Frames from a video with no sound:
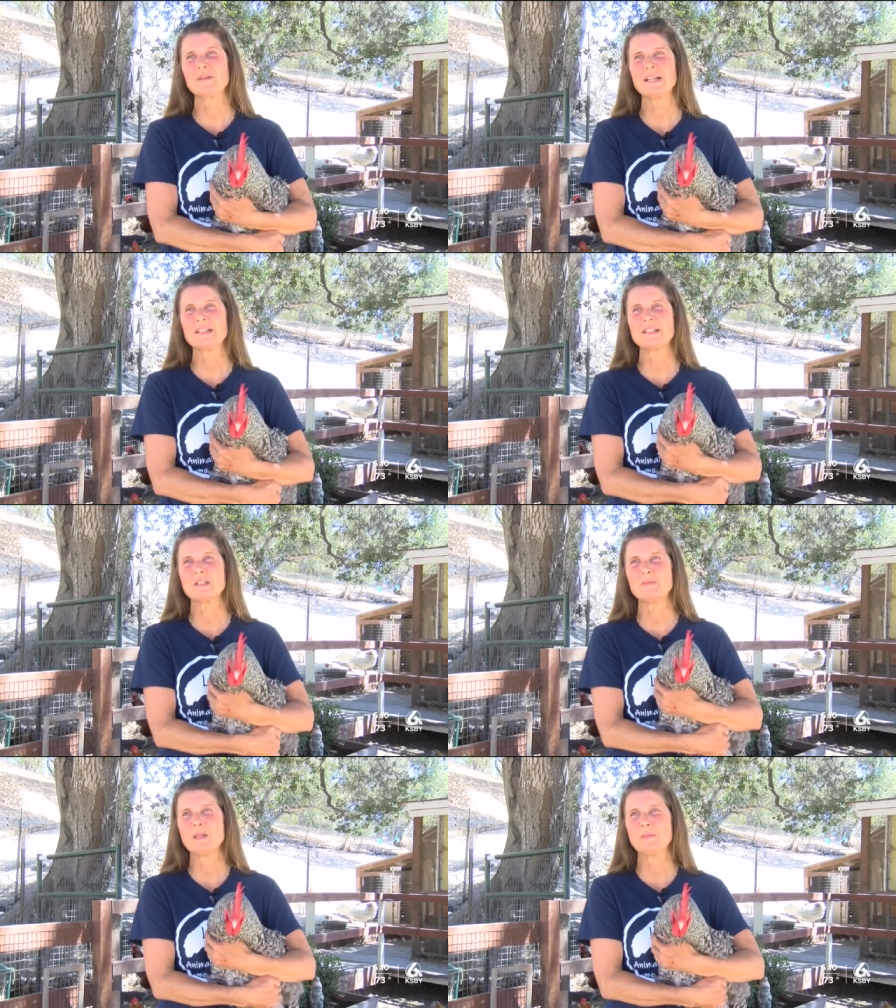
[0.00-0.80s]
I'd like to
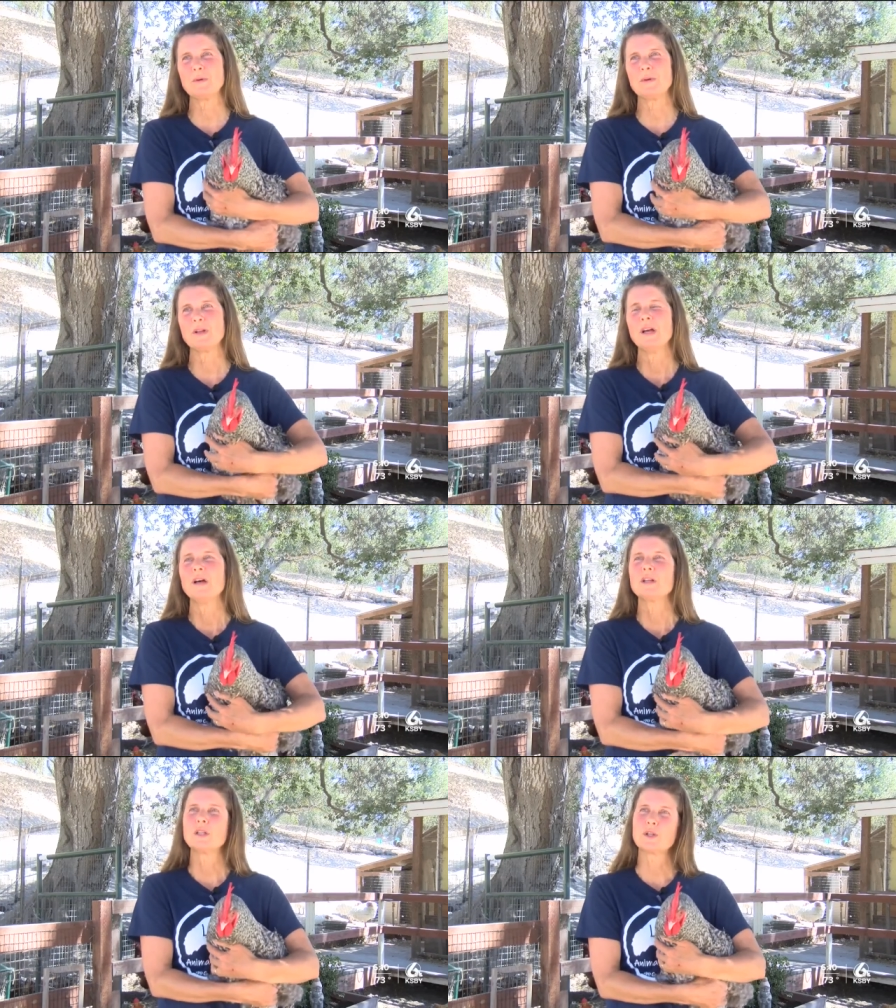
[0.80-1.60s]
see people
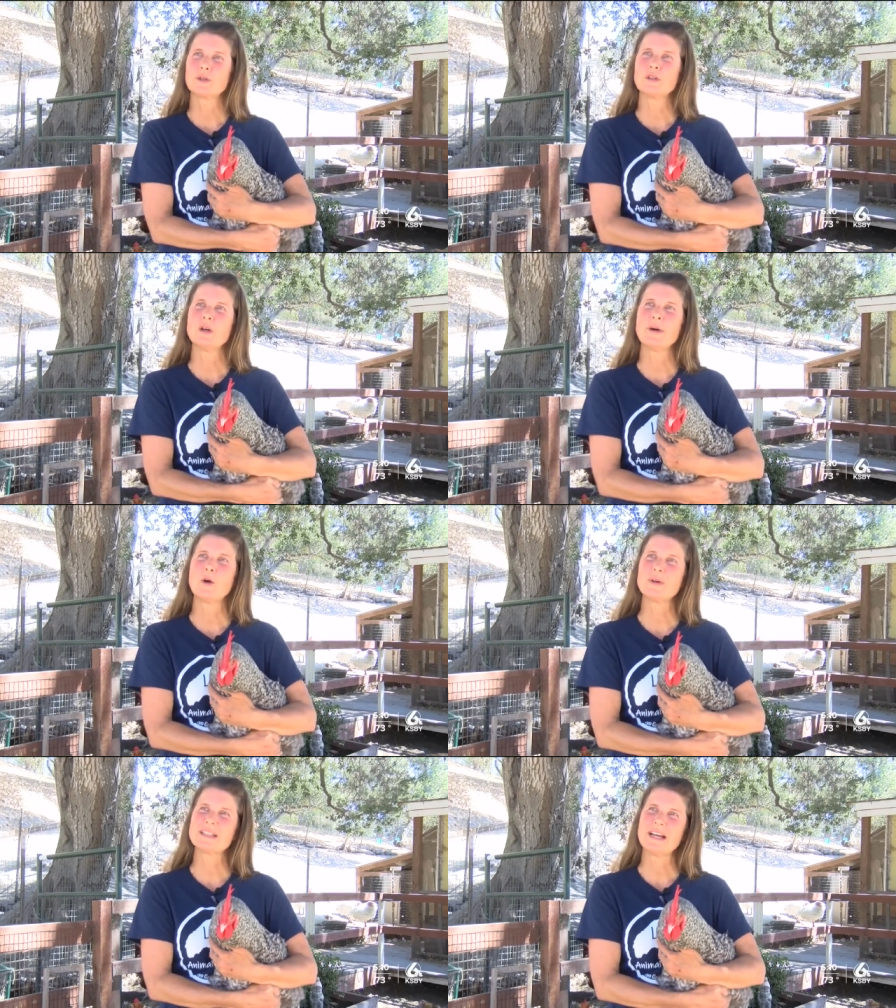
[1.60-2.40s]
learn
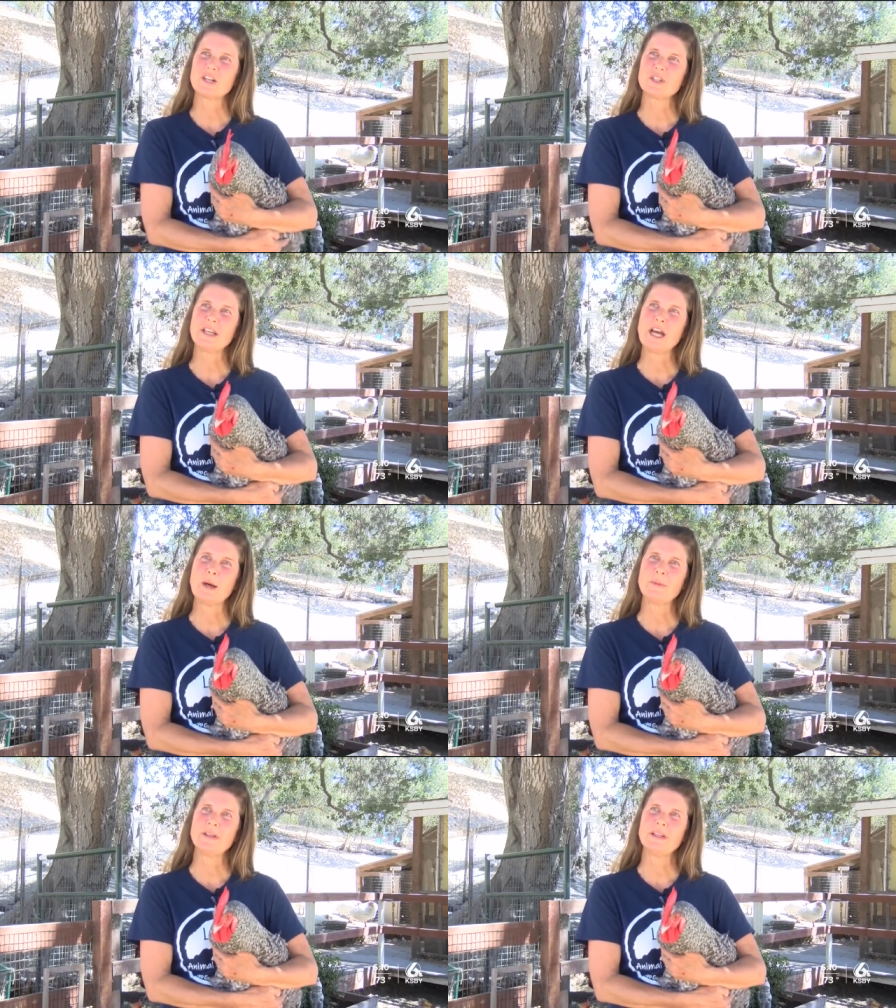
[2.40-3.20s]
about what's actually
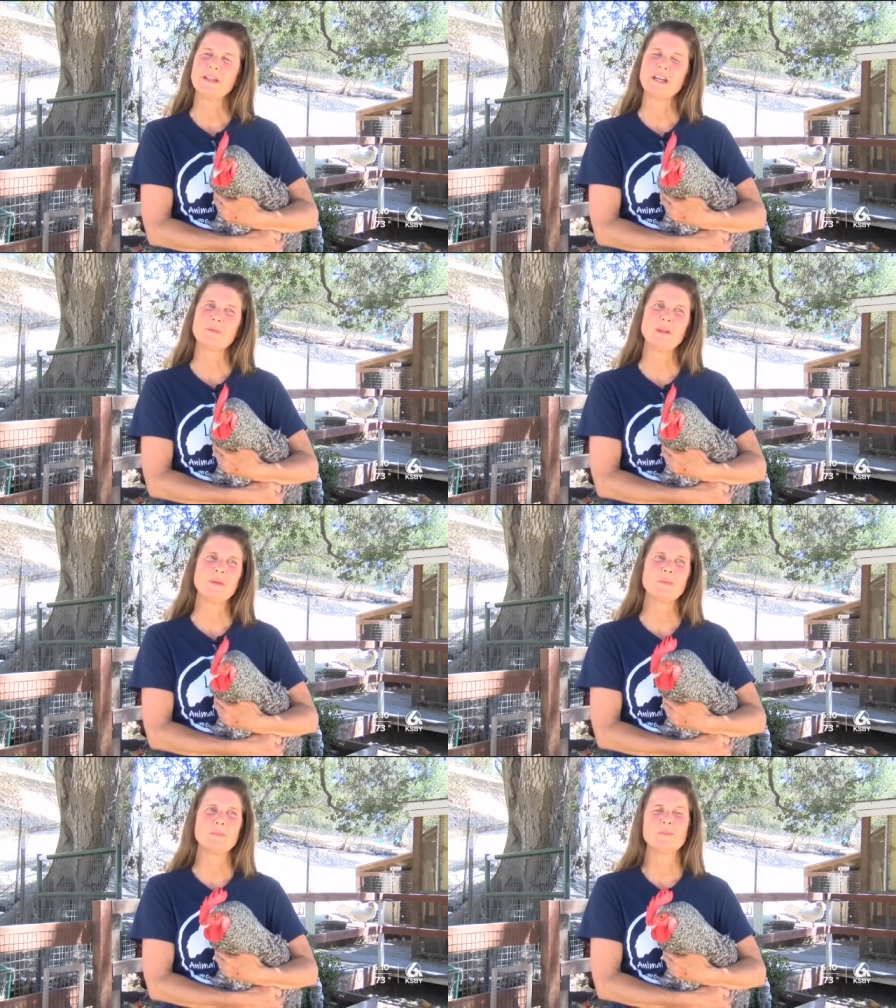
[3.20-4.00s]
happening and
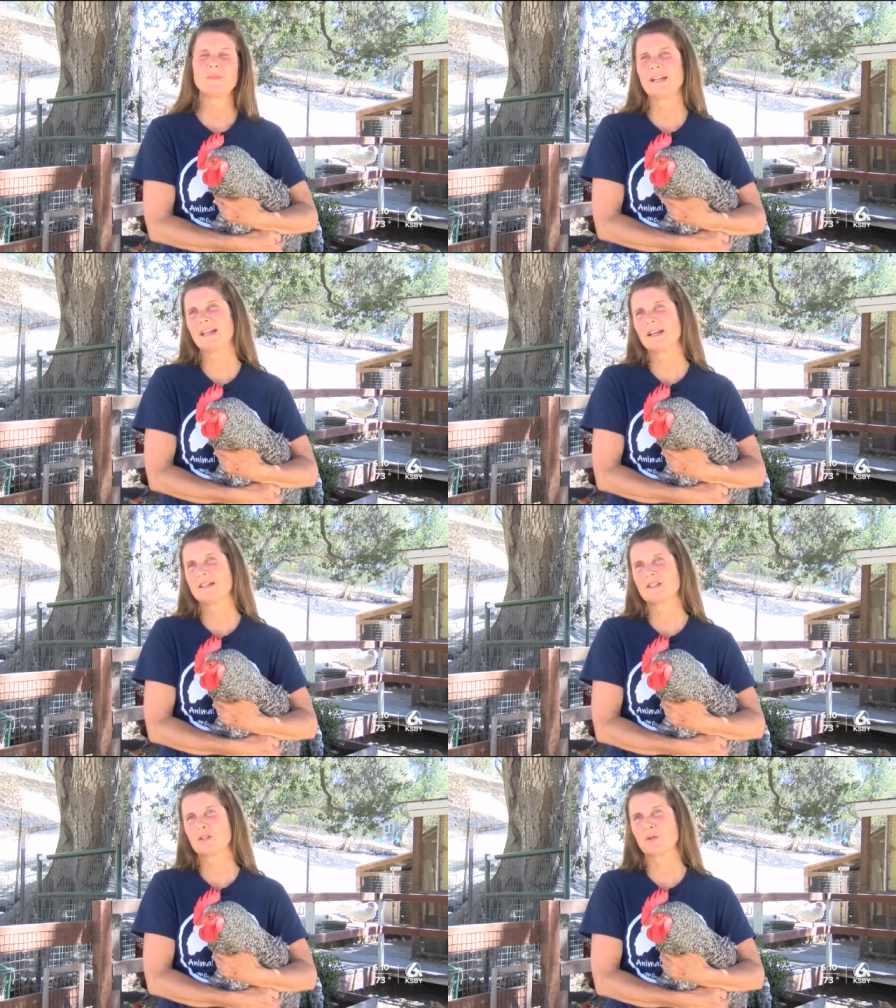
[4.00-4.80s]
maybe like kind
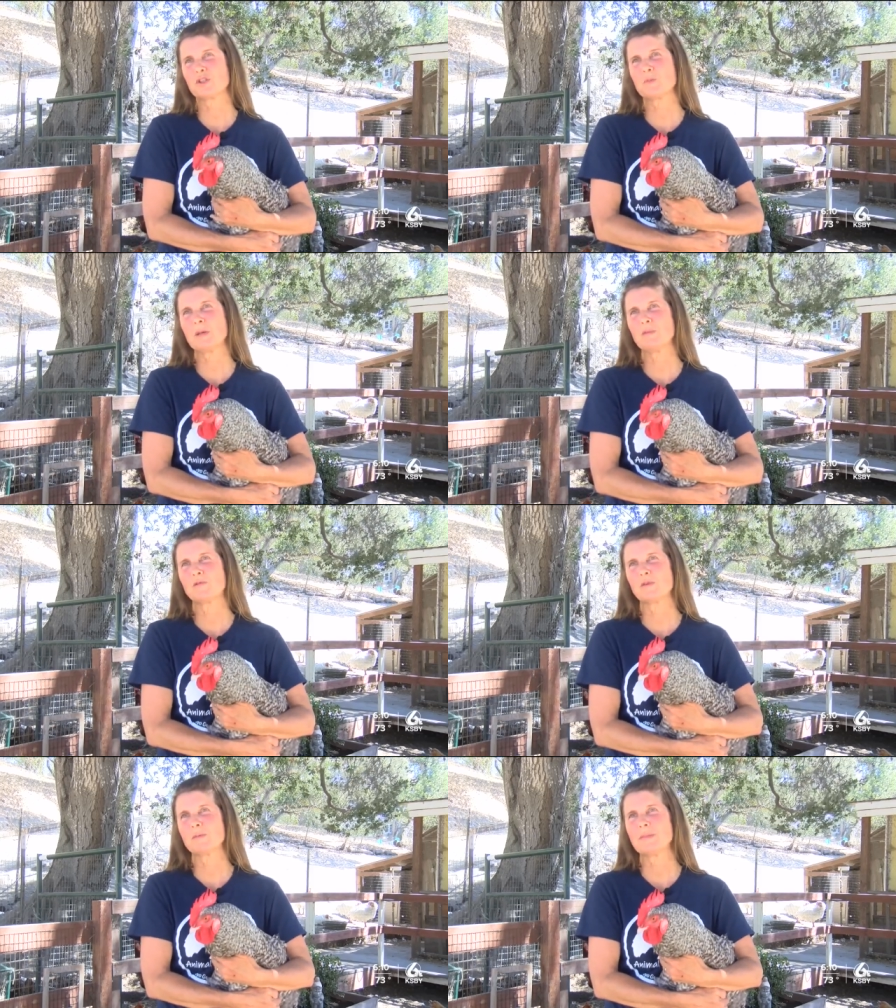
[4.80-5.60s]
of discourage people
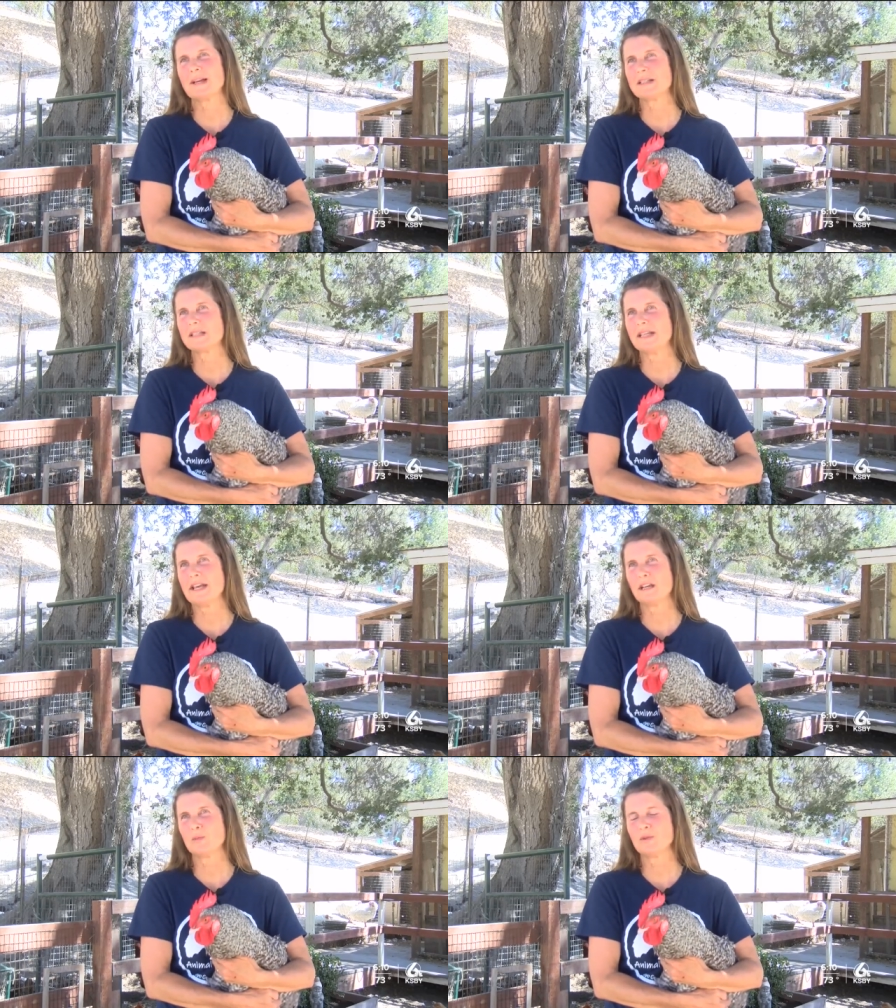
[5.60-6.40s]
from
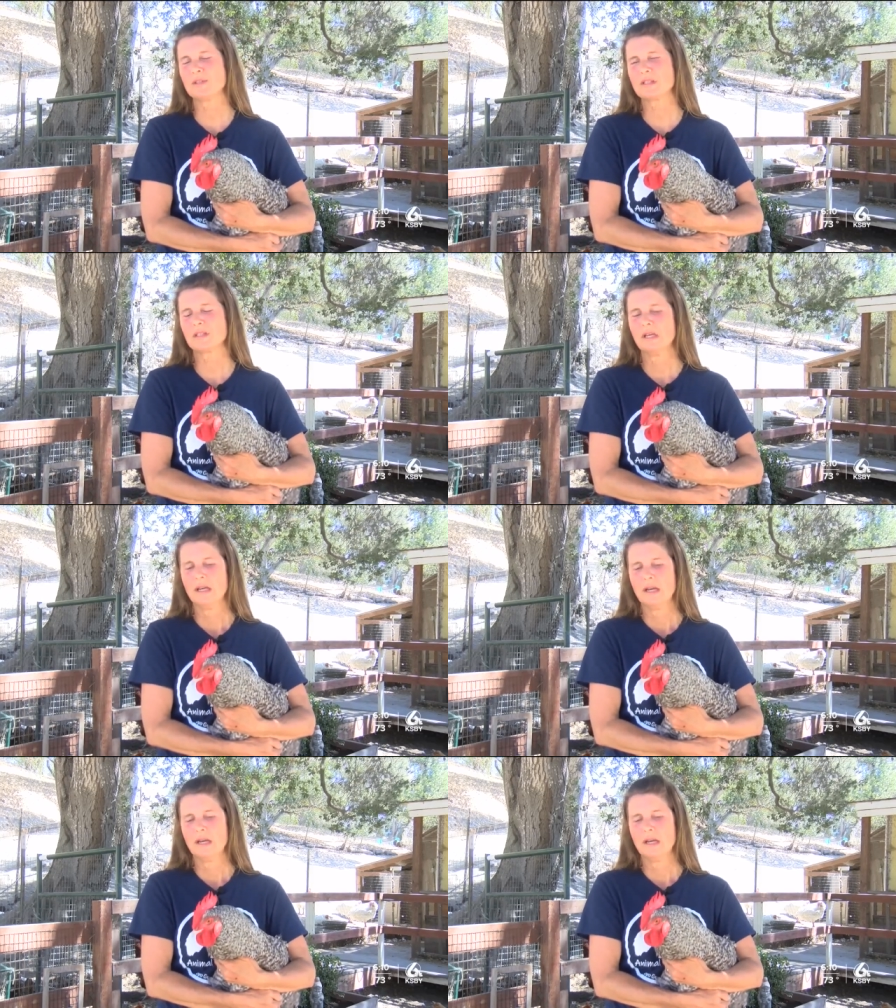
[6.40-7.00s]
abandoning animals.